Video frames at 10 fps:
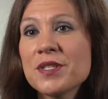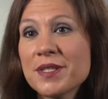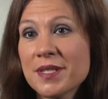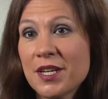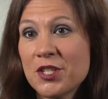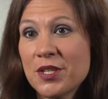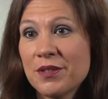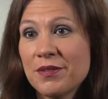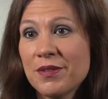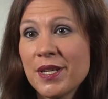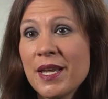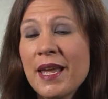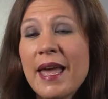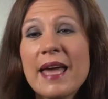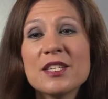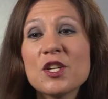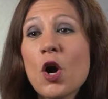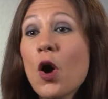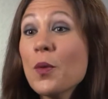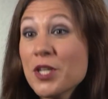discussion, as it
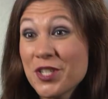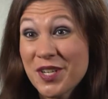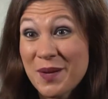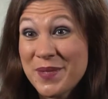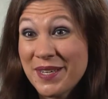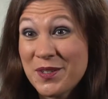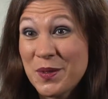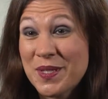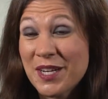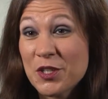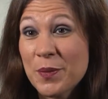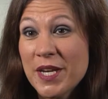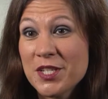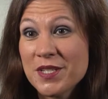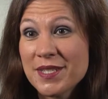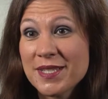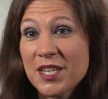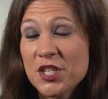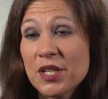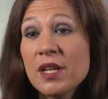always should come down to a doctor-patient
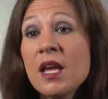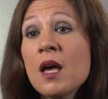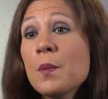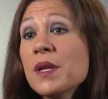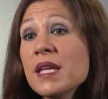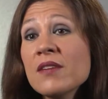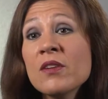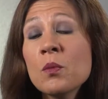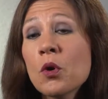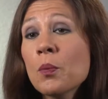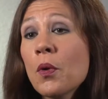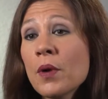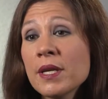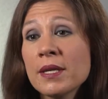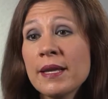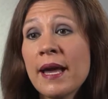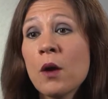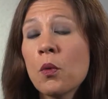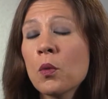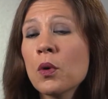discussion, but even more poignant
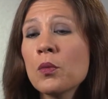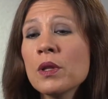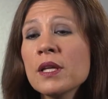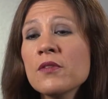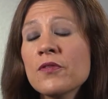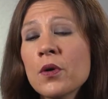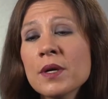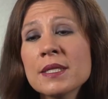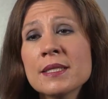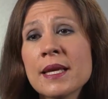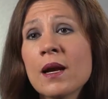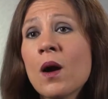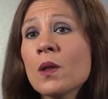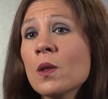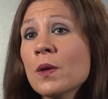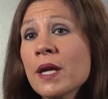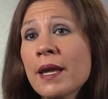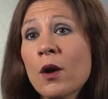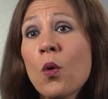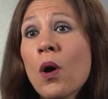now where we're really focusing on
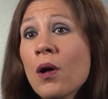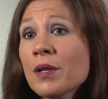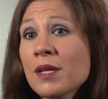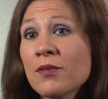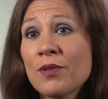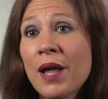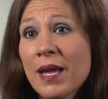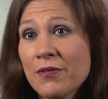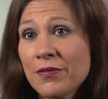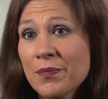looking at quality of life.